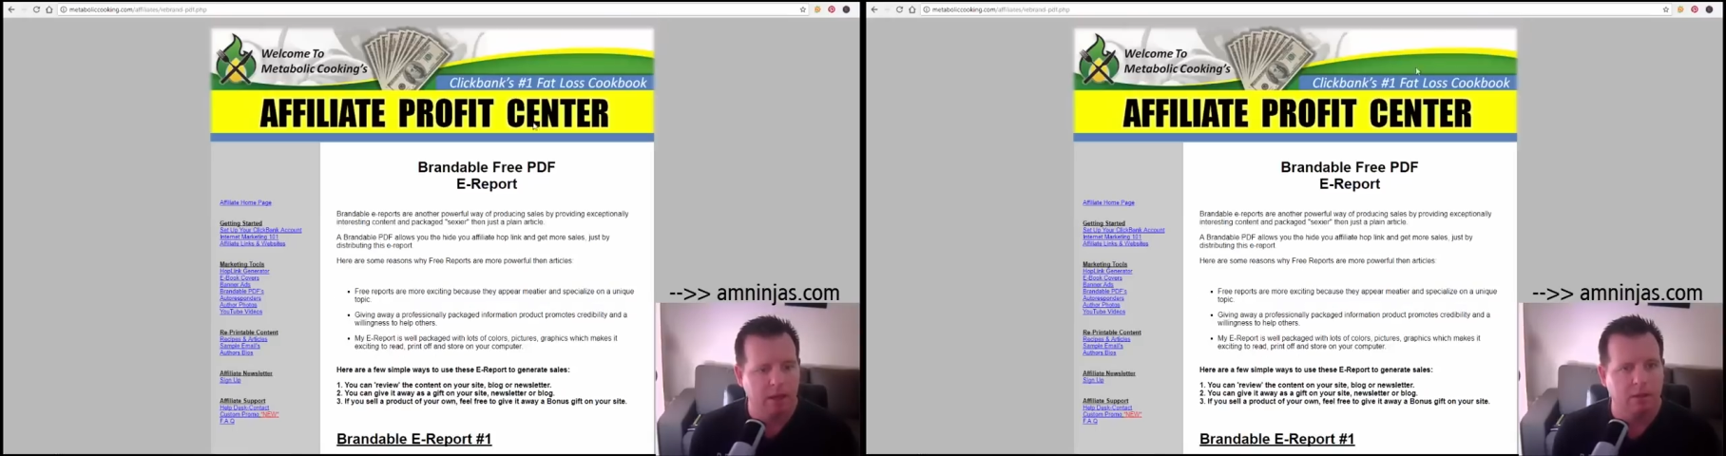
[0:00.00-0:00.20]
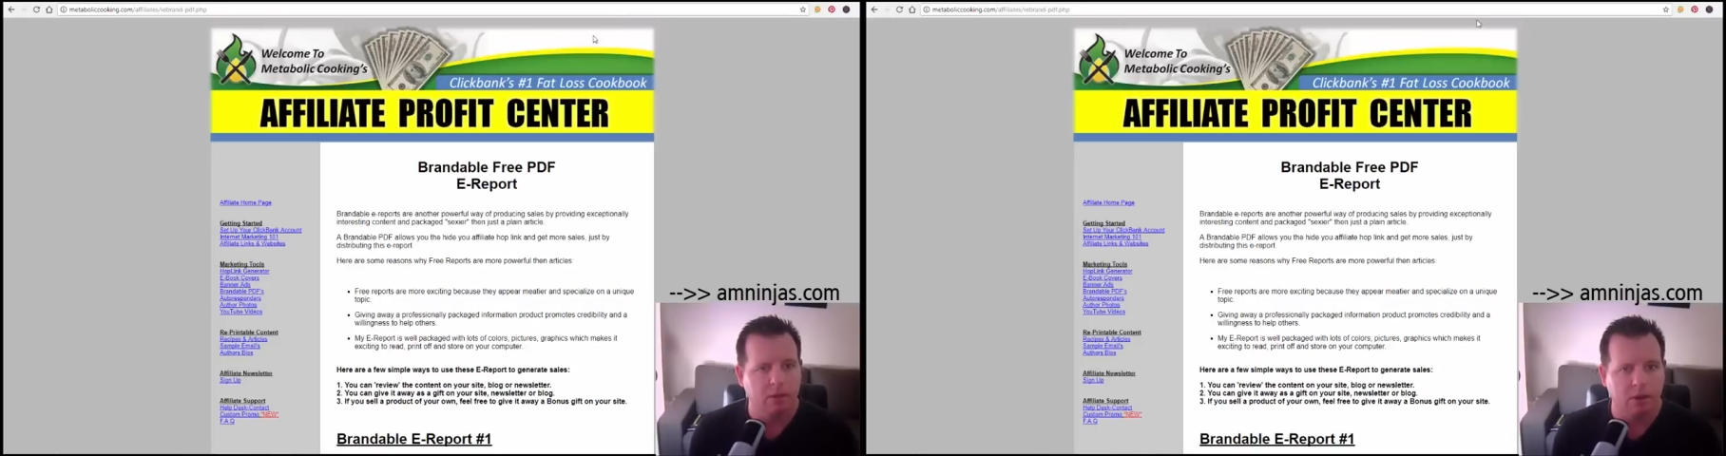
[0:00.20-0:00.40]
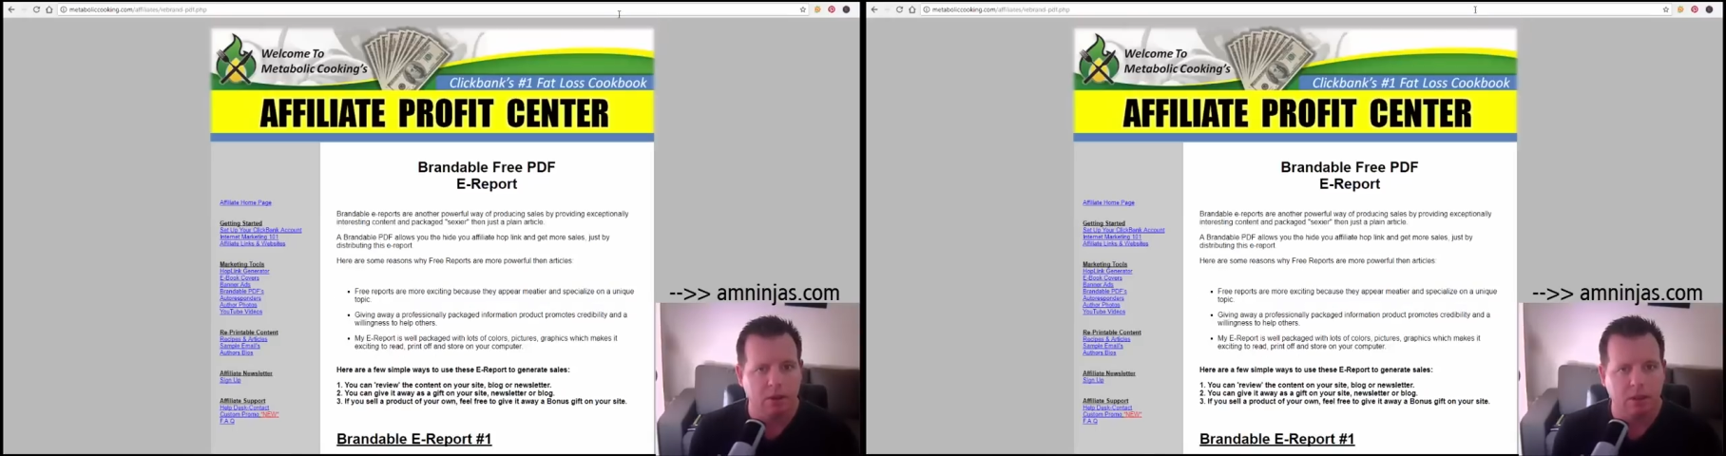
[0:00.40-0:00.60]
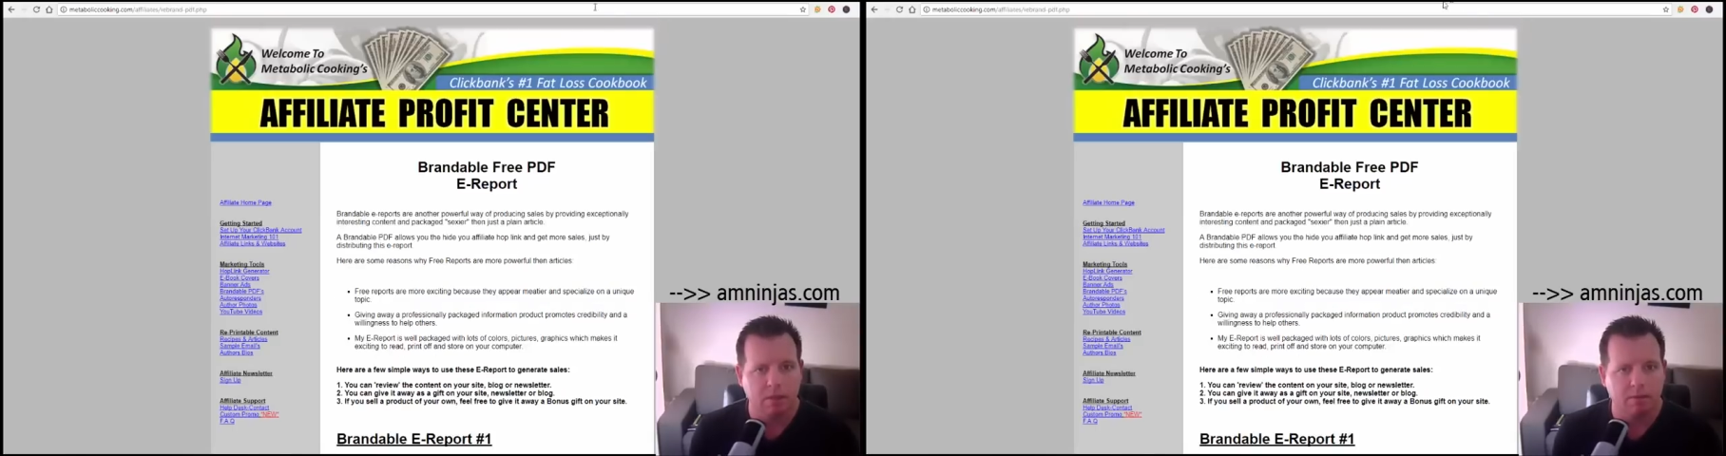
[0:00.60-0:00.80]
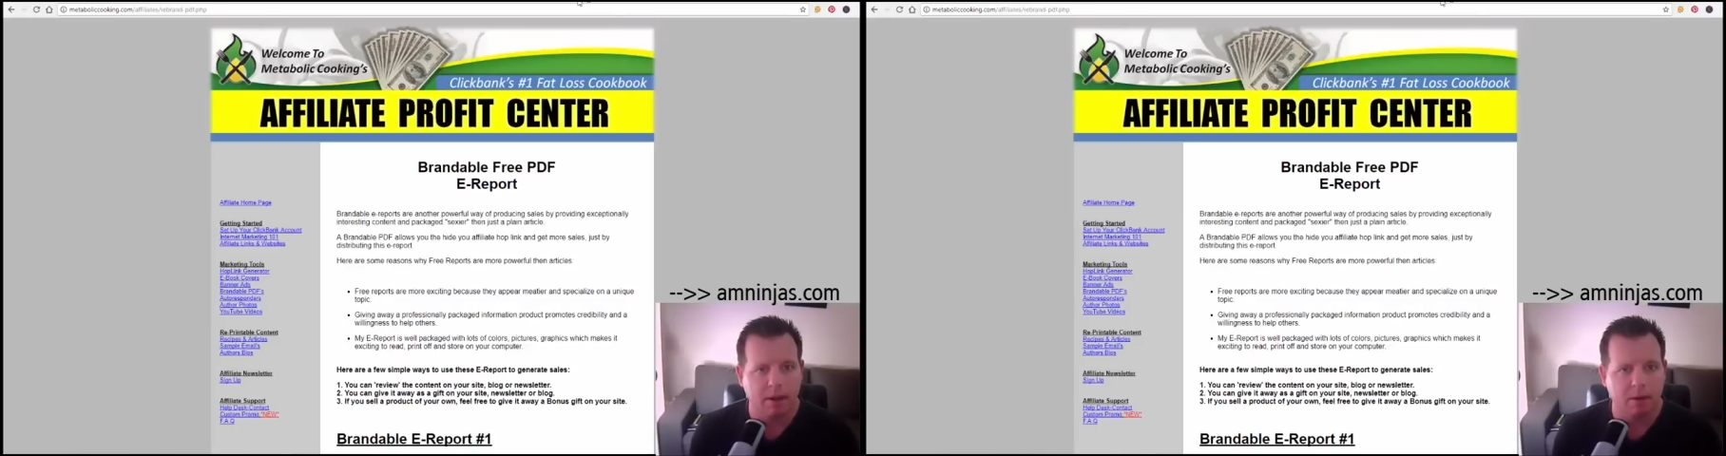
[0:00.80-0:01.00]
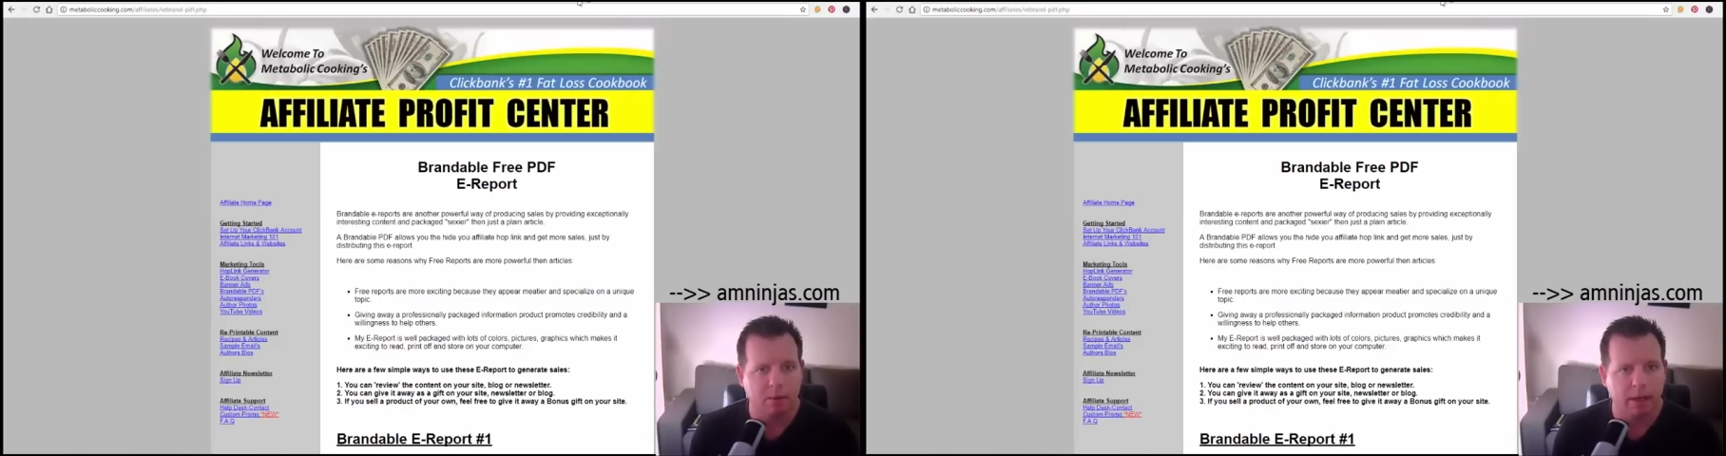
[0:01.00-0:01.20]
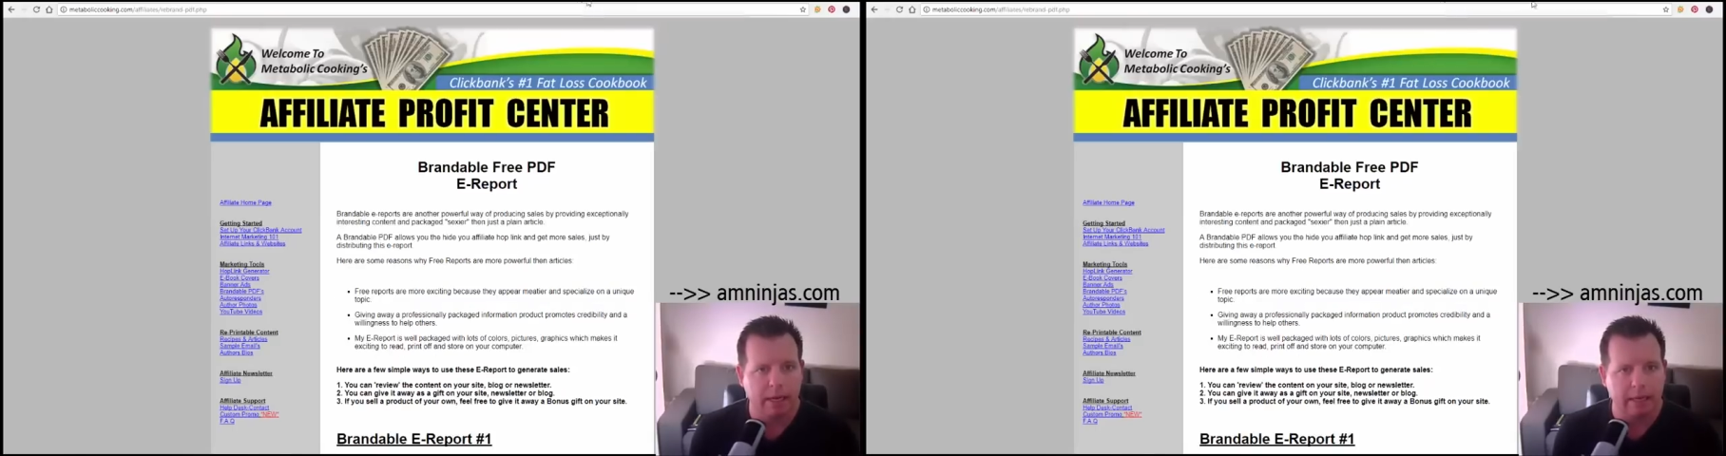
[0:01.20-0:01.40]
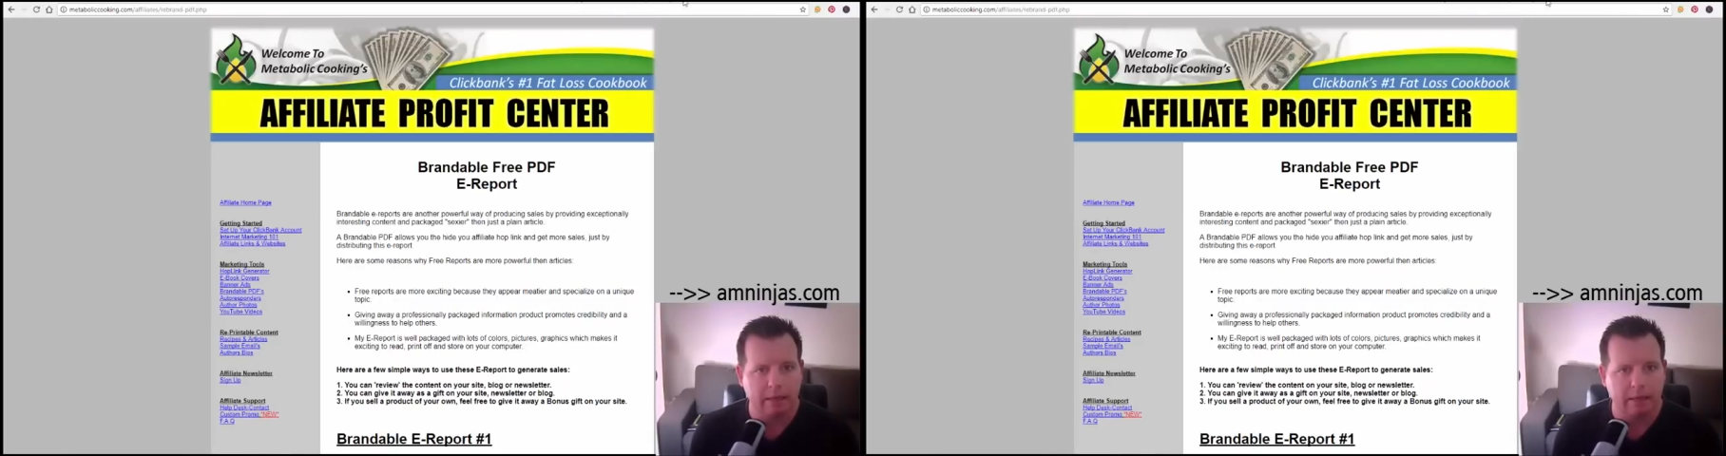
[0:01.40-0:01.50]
So you could give that away,